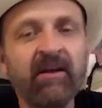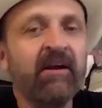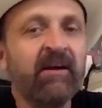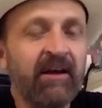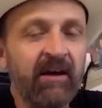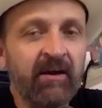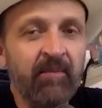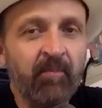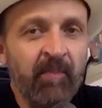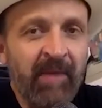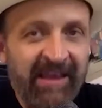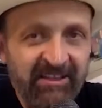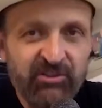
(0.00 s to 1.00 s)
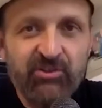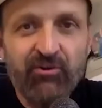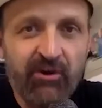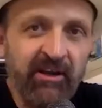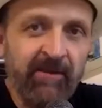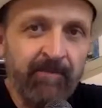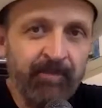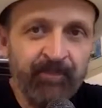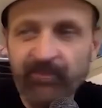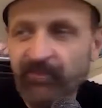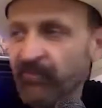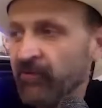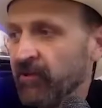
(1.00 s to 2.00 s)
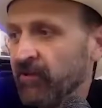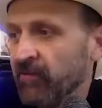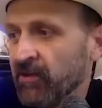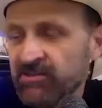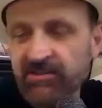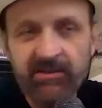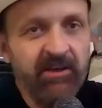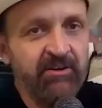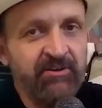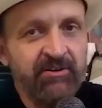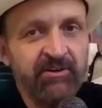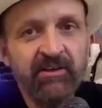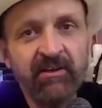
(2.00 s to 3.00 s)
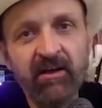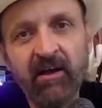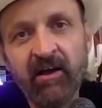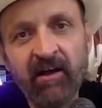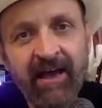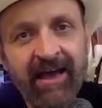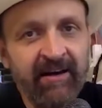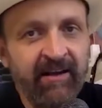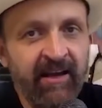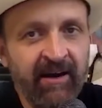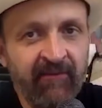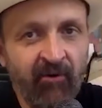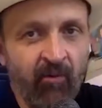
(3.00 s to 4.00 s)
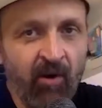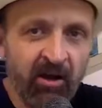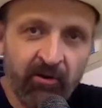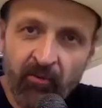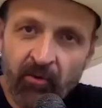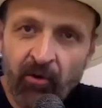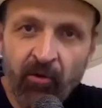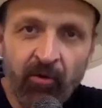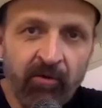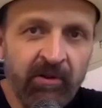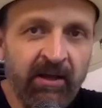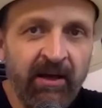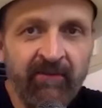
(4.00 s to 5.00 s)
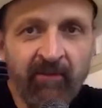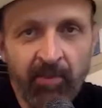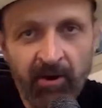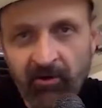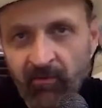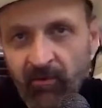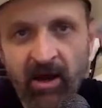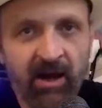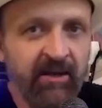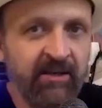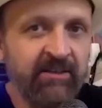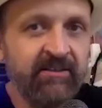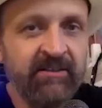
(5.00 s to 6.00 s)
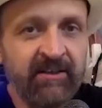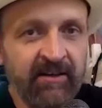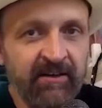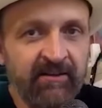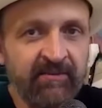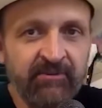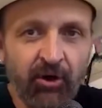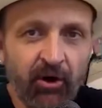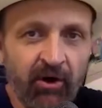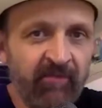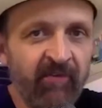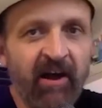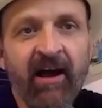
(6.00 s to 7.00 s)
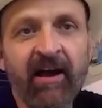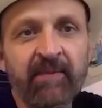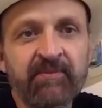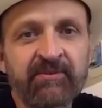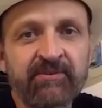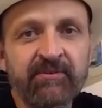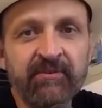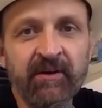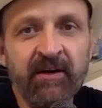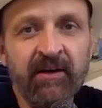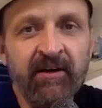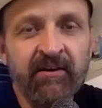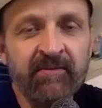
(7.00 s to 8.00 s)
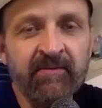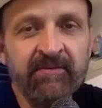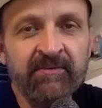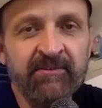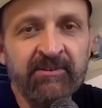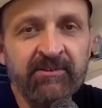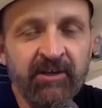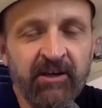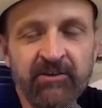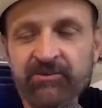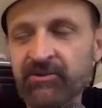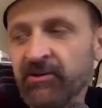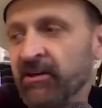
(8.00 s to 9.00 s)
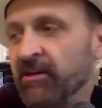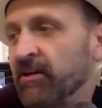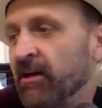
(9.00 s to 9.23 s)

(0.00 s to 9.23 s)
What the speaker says: kind of mainstream for the rest of the country. Added kind of a rock and roll, kind of a punk rock, kind of dark vibe to country.